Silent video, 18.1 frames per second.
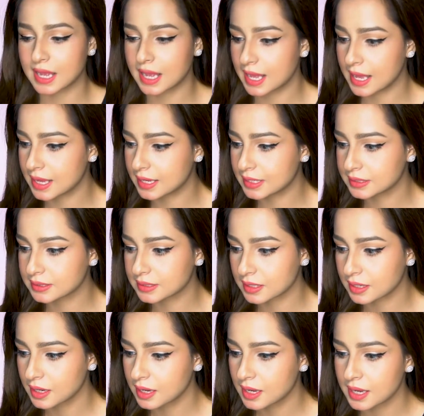and
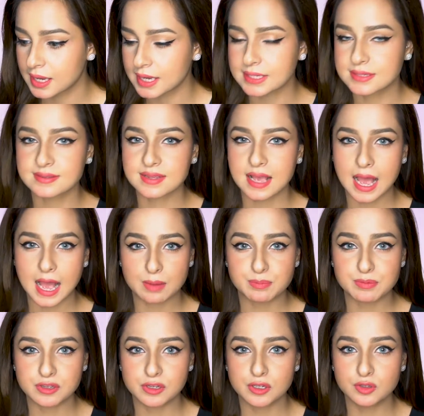it's
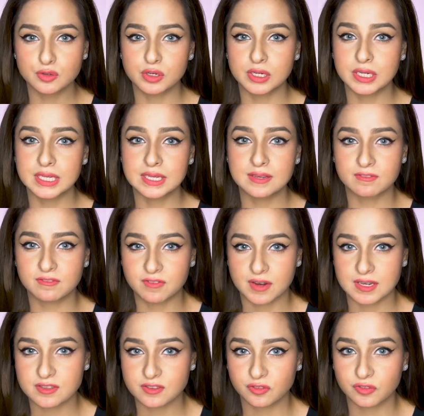absolutely
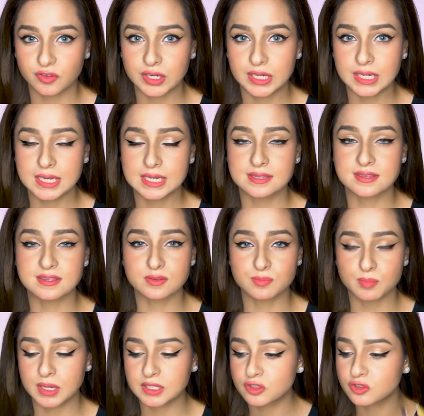fuss-free, it's
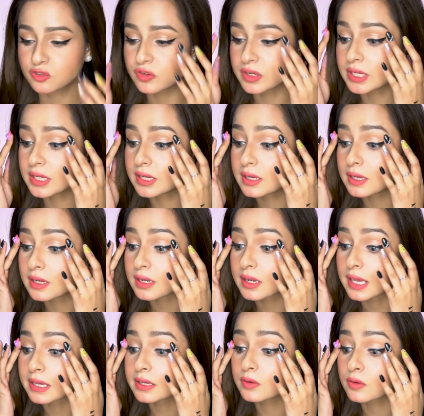smudge-free.
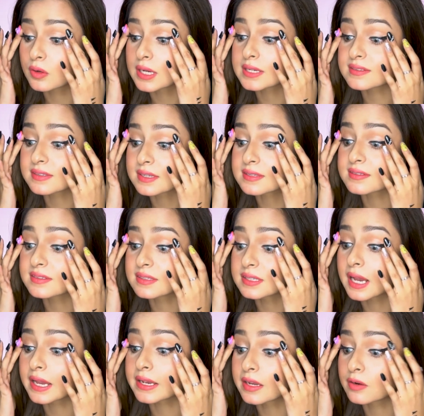Like you guys can
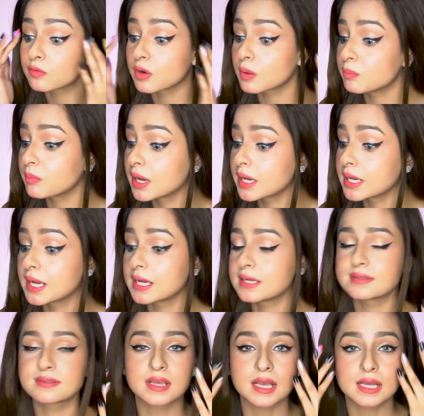see, I can rub my
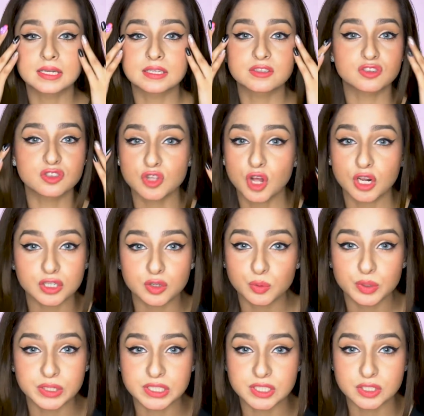eyes and it's not
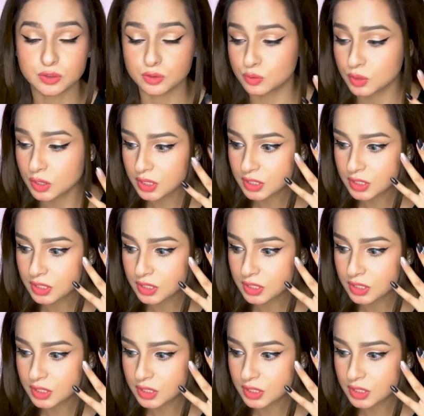going to